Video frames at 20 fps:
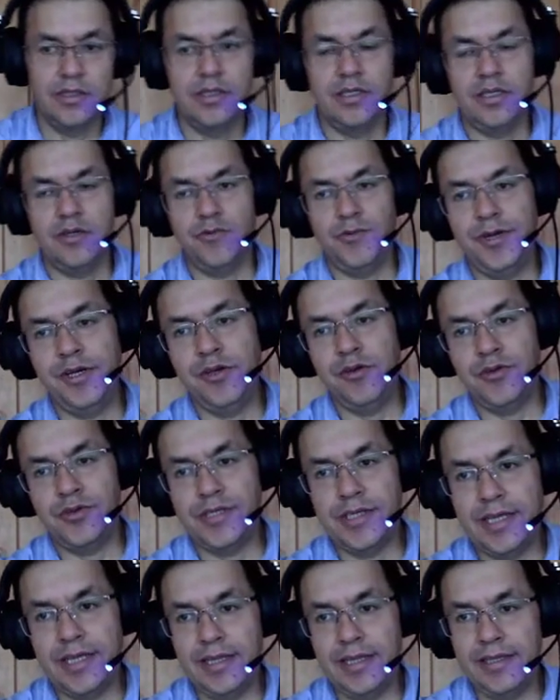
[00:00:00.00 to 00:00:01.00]
the you
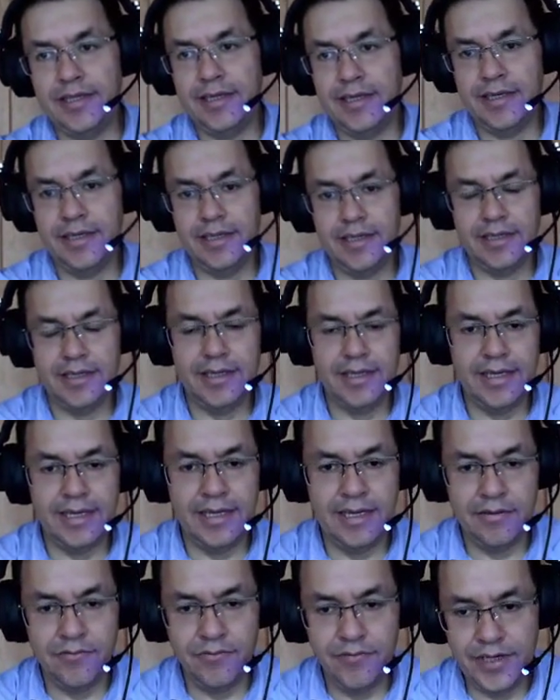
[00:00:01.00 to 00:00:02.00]
sell
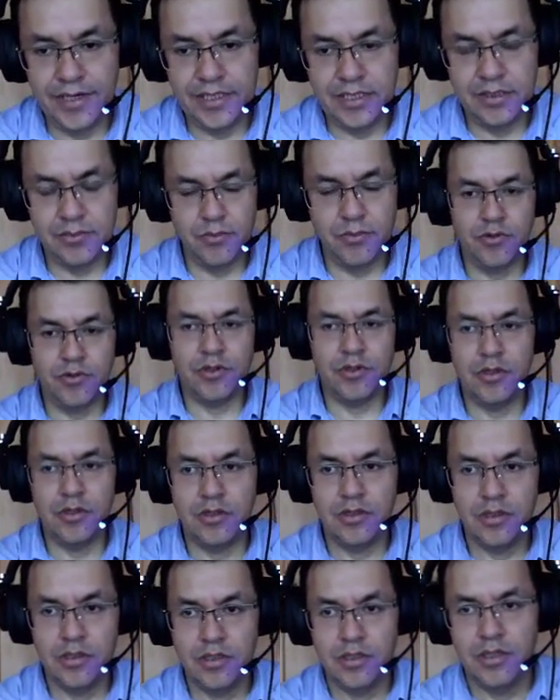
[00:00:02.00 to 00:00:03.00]
in Facebook
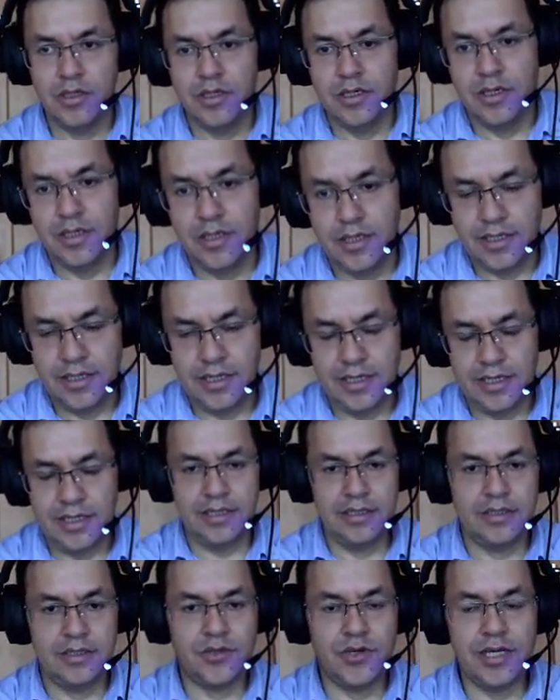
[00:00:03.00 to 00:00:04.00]

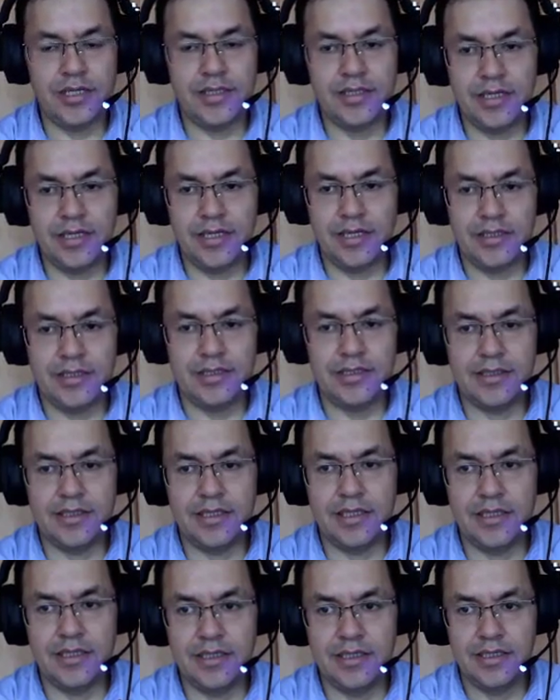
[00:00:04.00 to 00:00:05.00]
and Craigslist,